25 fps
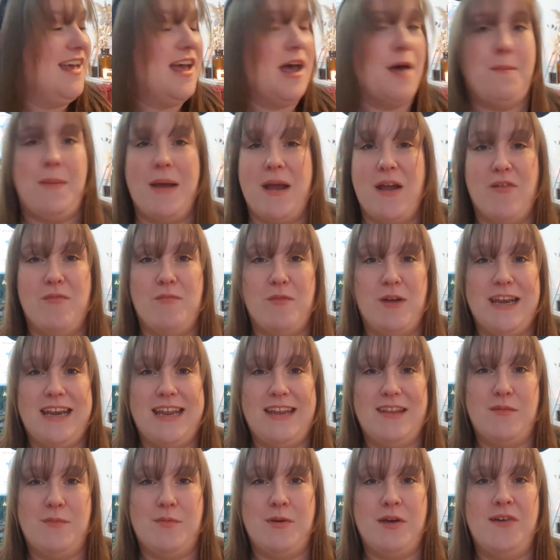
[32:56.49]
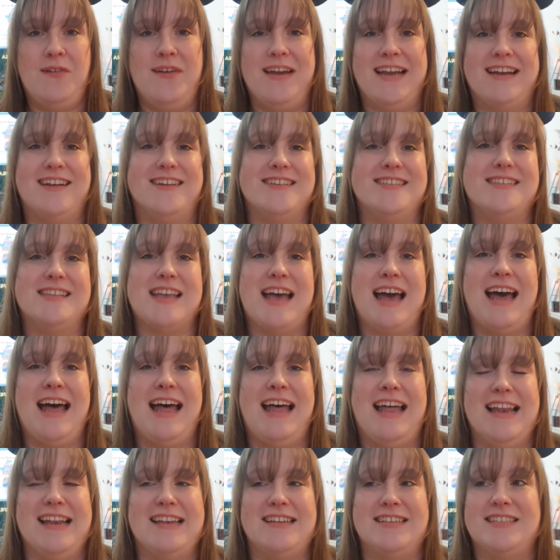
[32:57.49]
a pair of Winnie the Pooh ears,
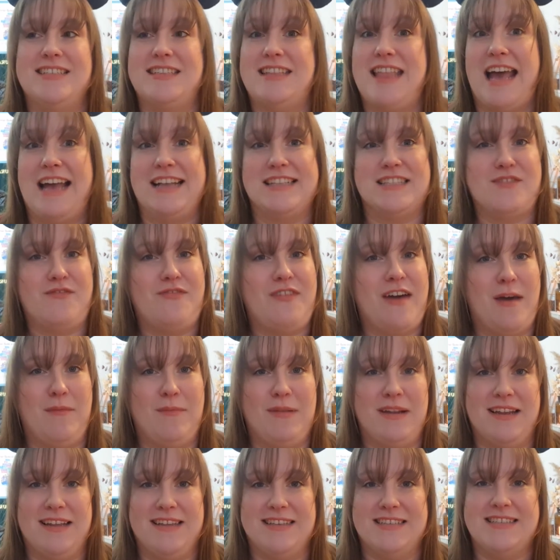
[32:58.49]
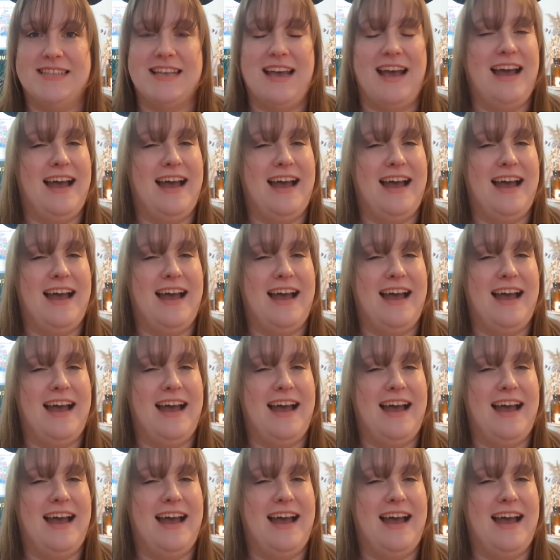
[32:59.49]
and that's fabulous.